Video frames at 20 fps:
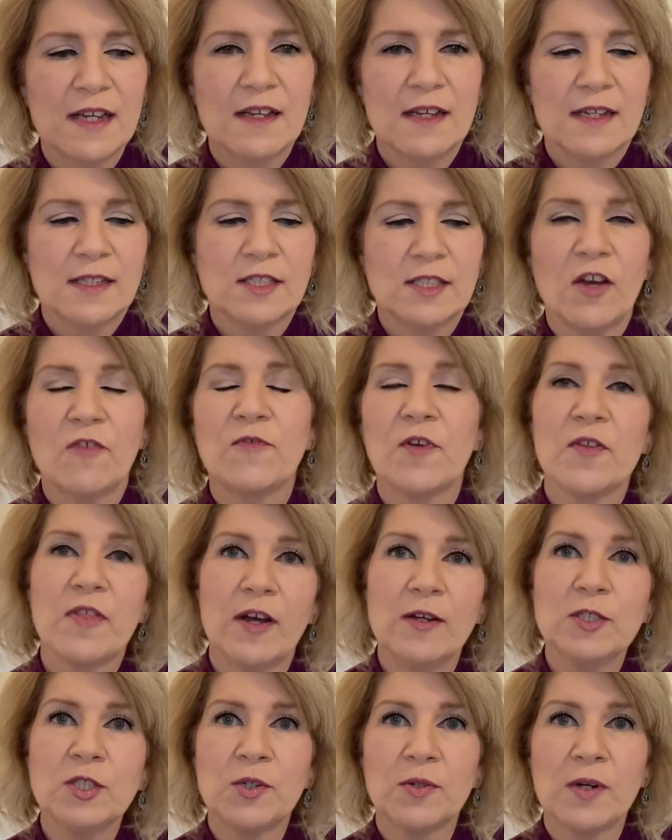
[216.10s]
So for
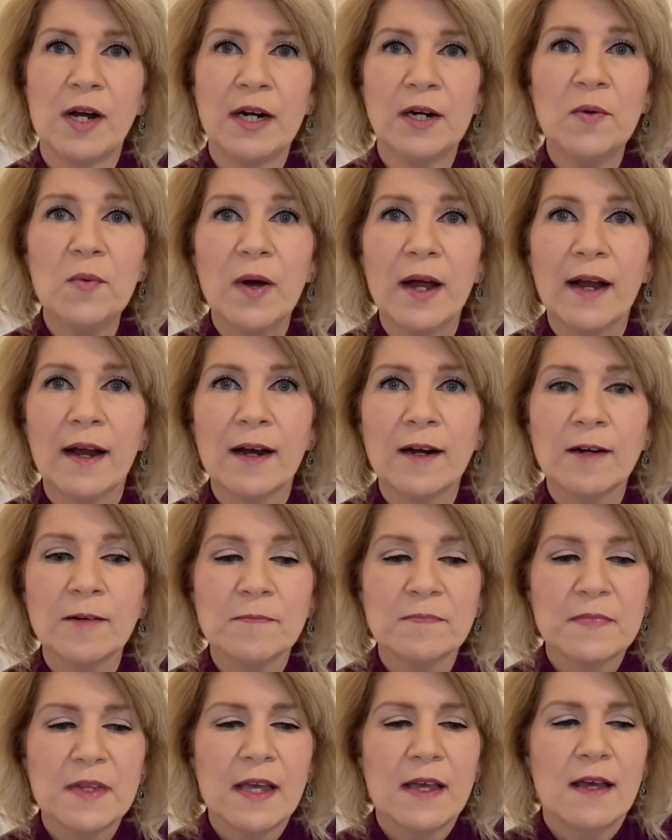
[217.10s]
those who are
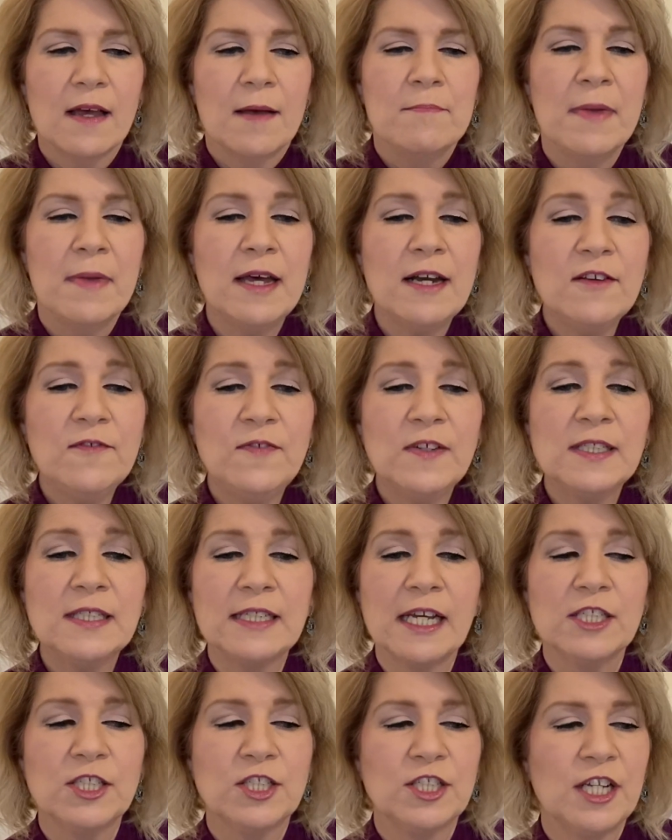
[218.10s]
unaware,
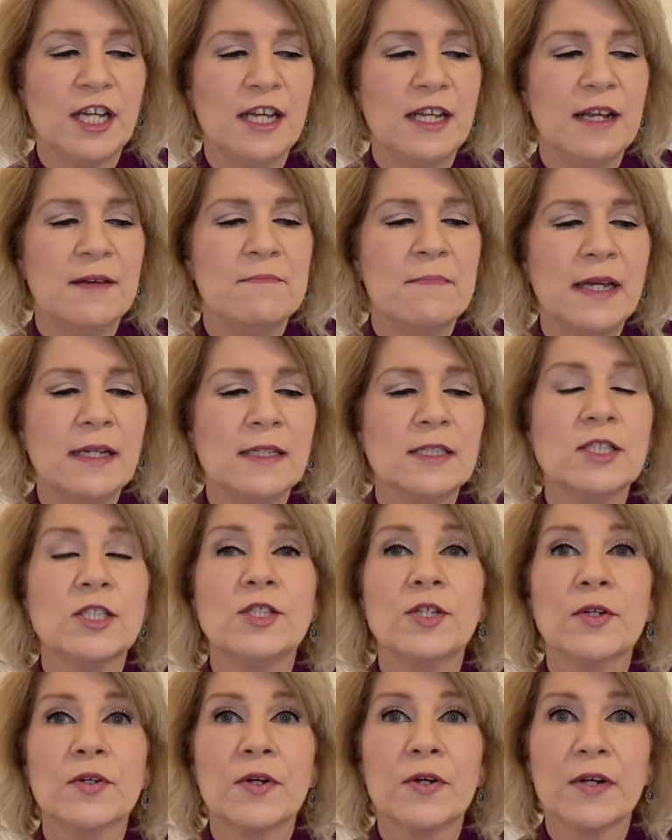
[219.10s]
manifestation means
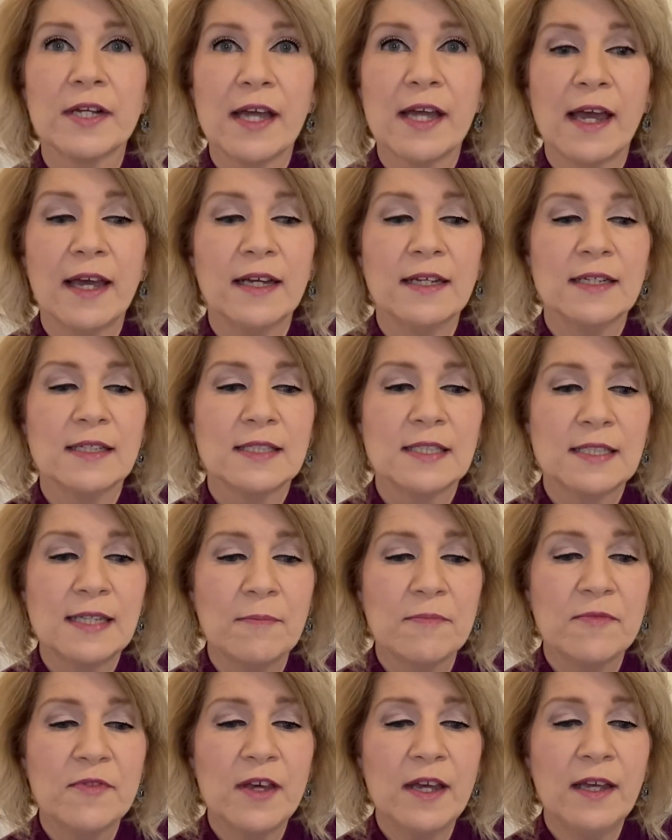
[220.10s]
to create
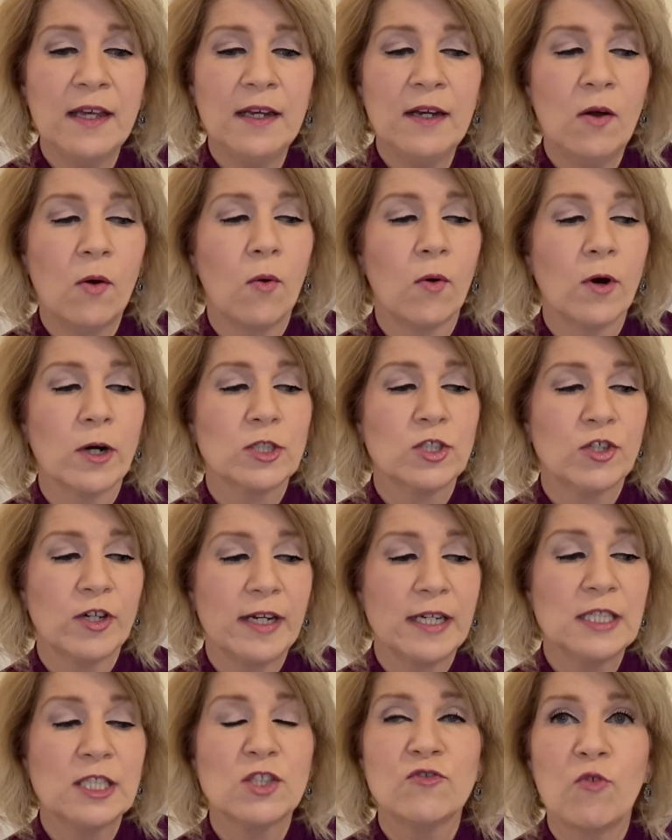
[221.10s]
something or
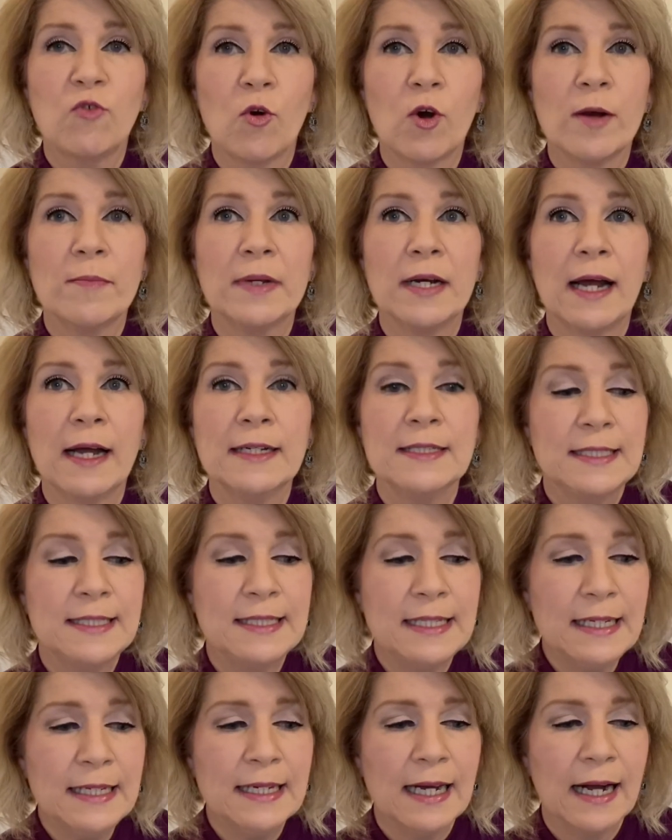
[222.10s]
transform an
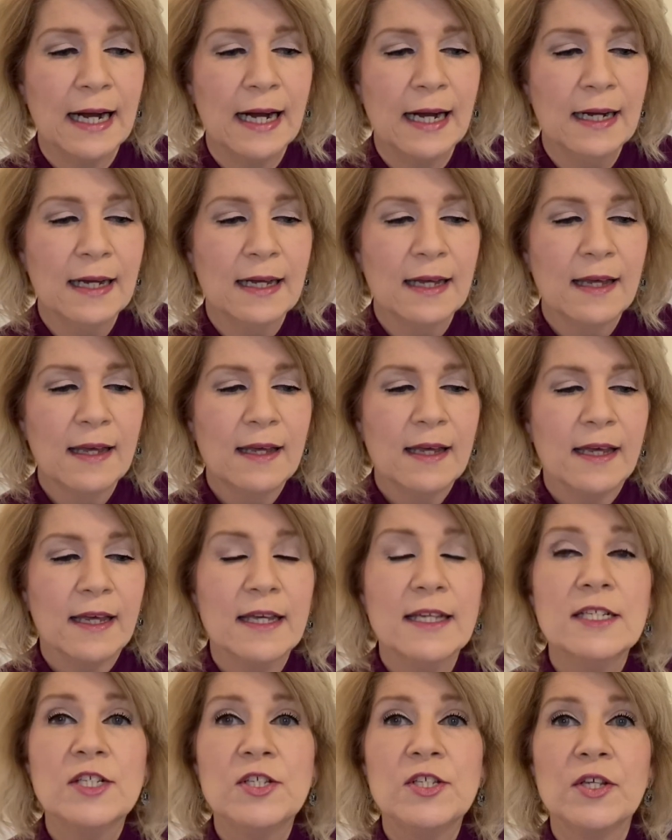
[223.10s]
idea
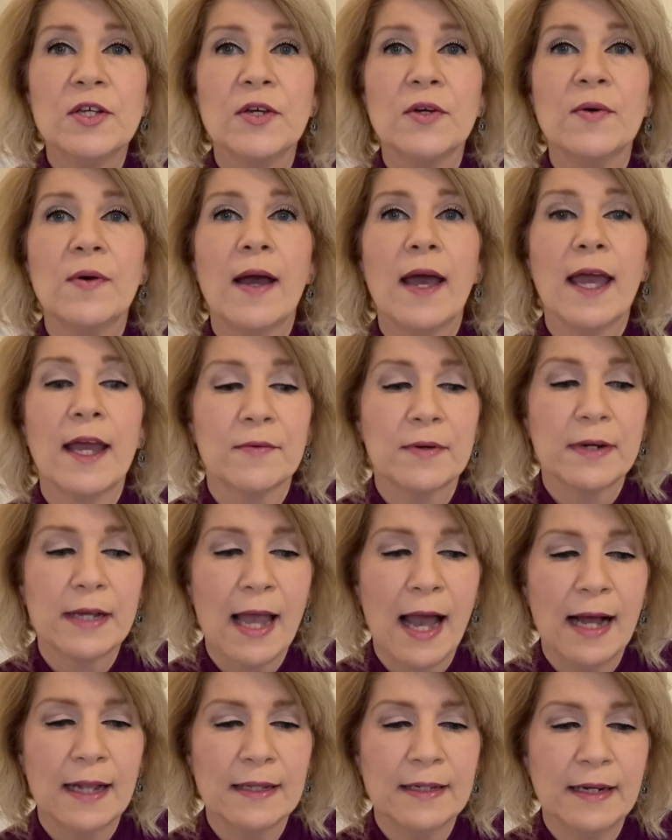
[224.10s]
into a
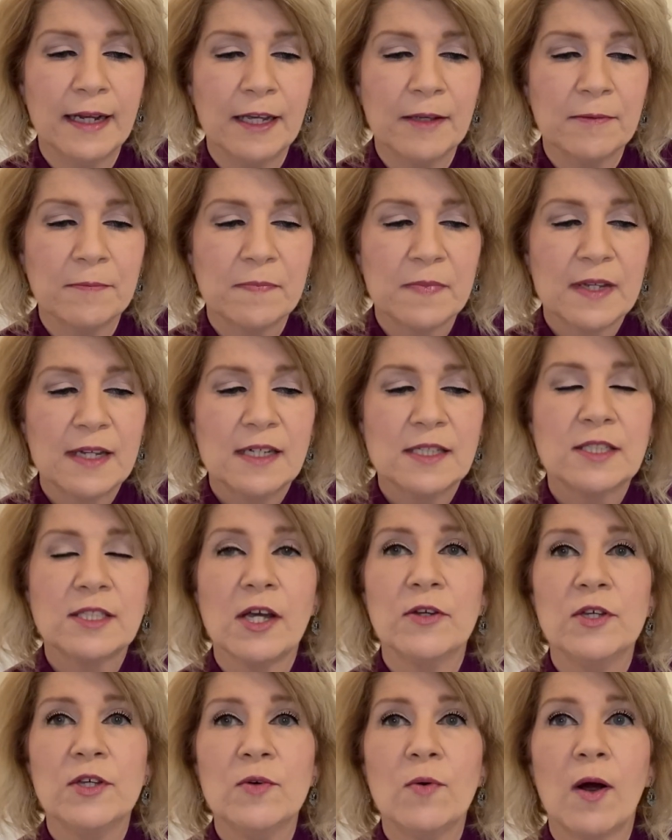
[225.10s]
reality.
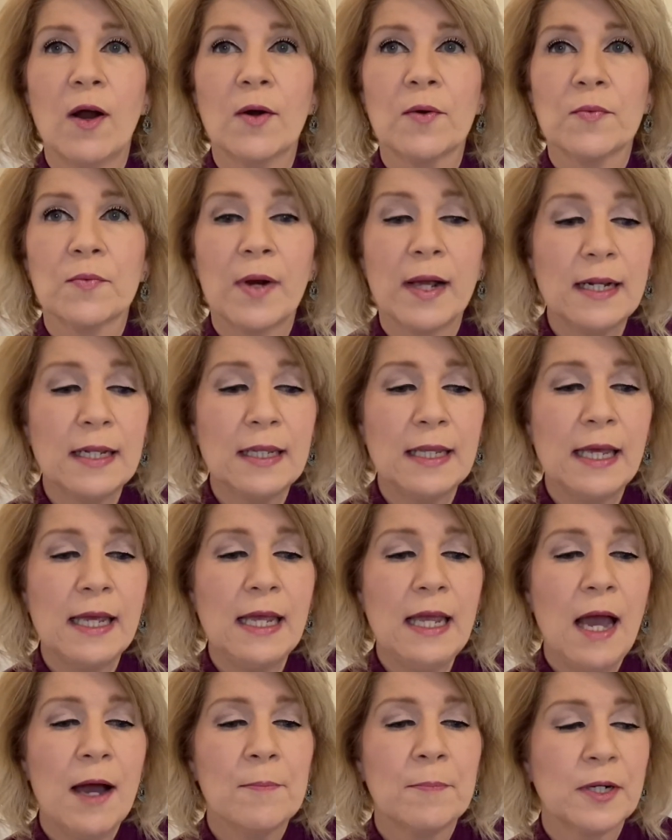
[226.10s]
So you are
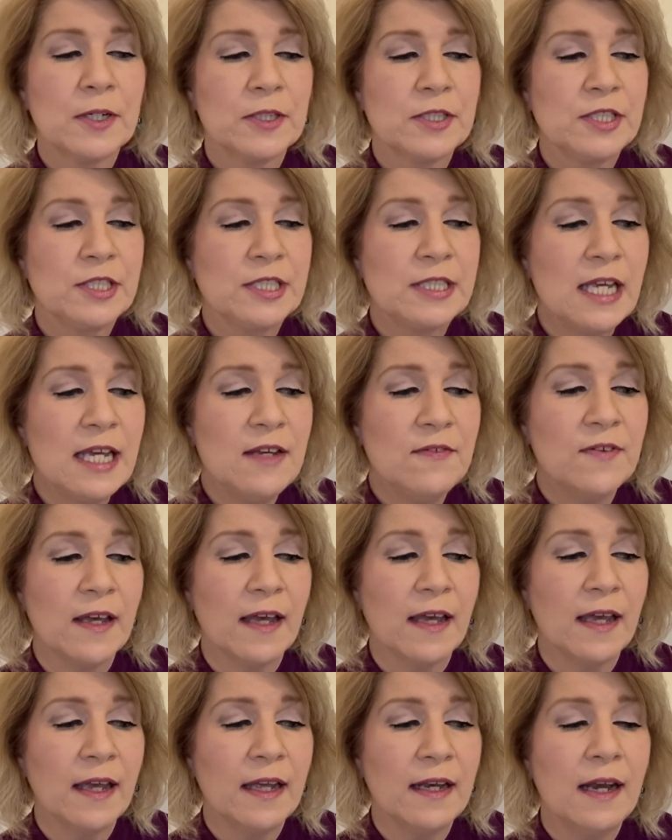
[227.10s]
readily
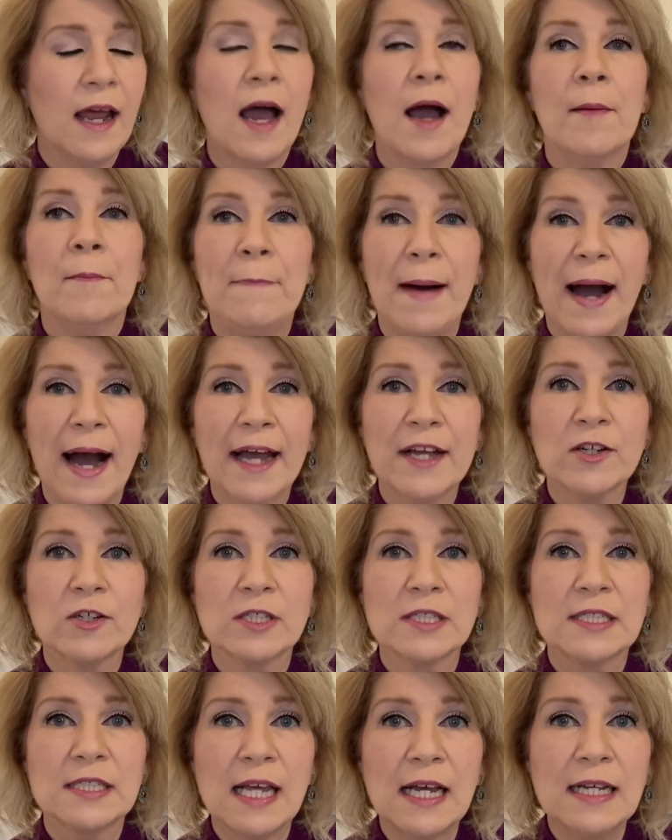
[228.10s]
perceiving by
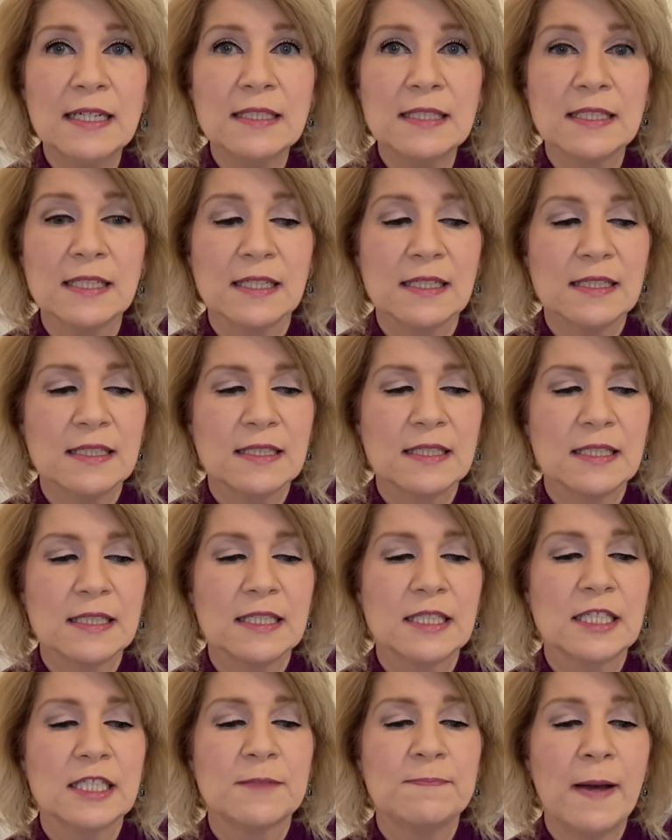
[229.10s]
your senses,
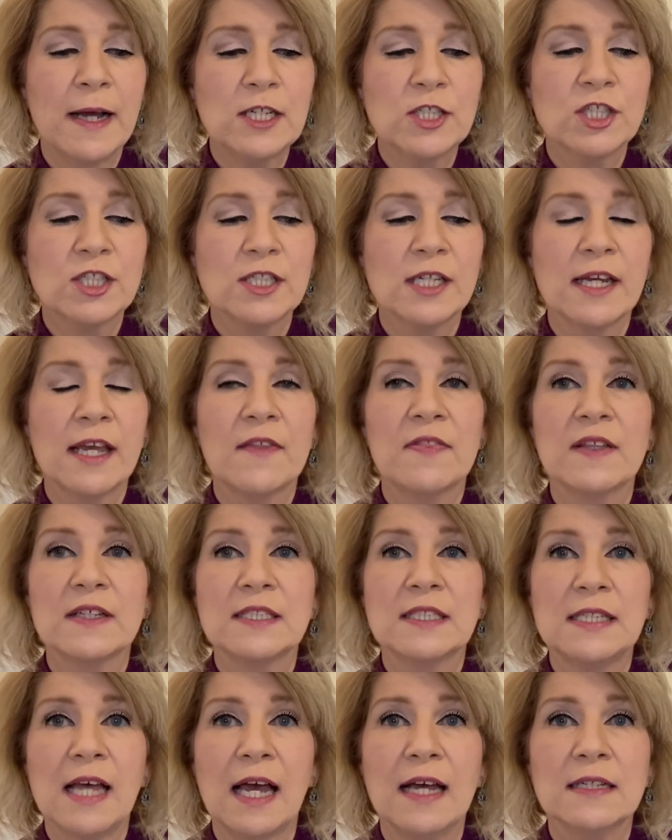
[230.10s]
especially the
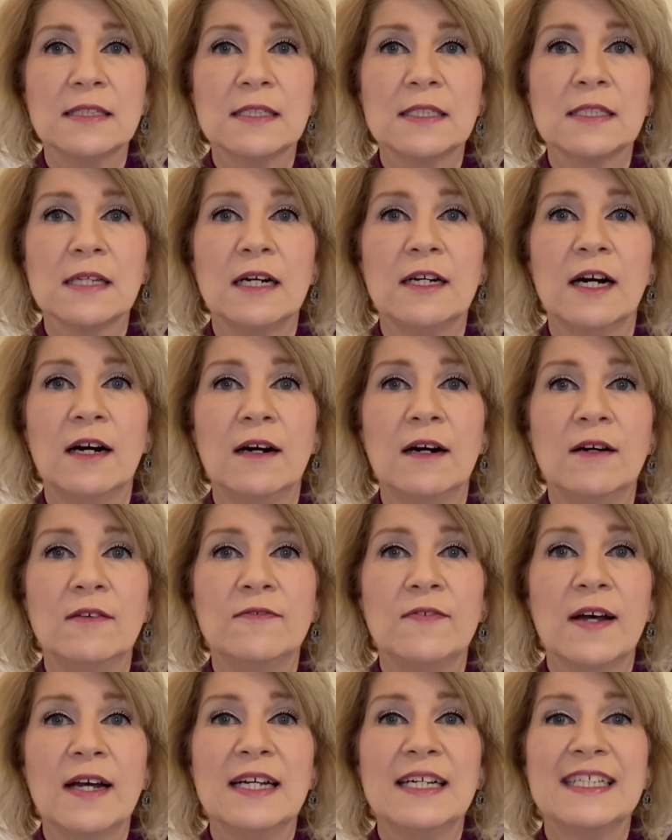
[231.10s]
sense
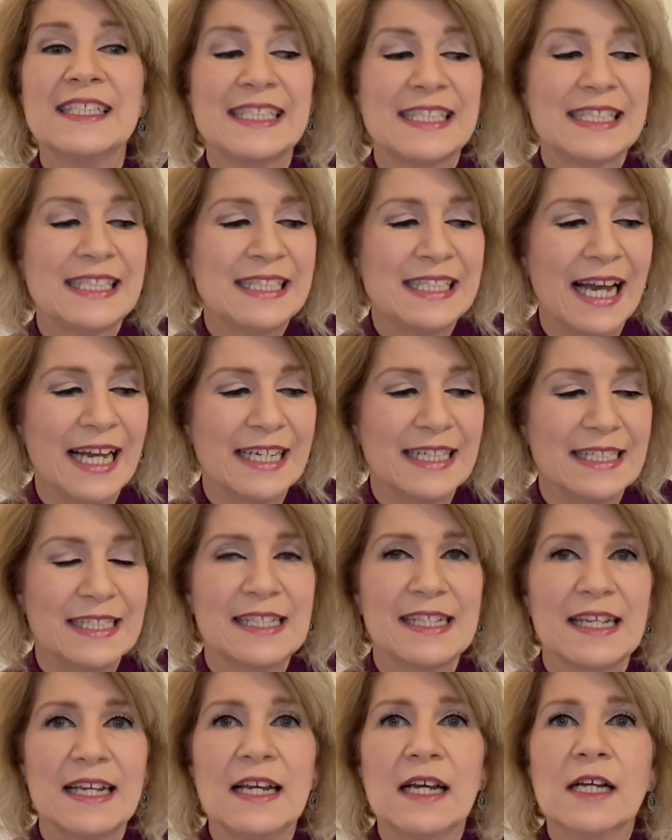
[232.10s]
of
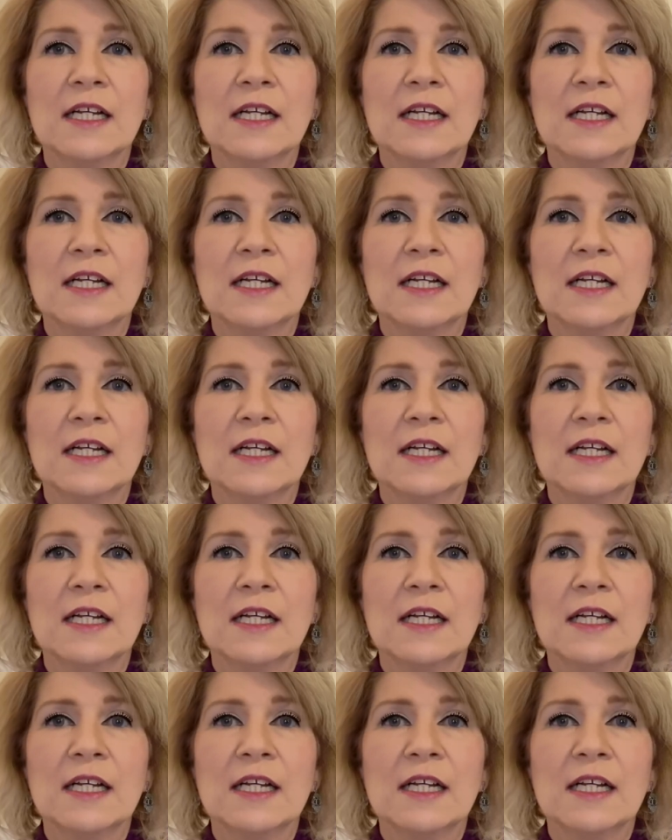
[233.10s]
sight.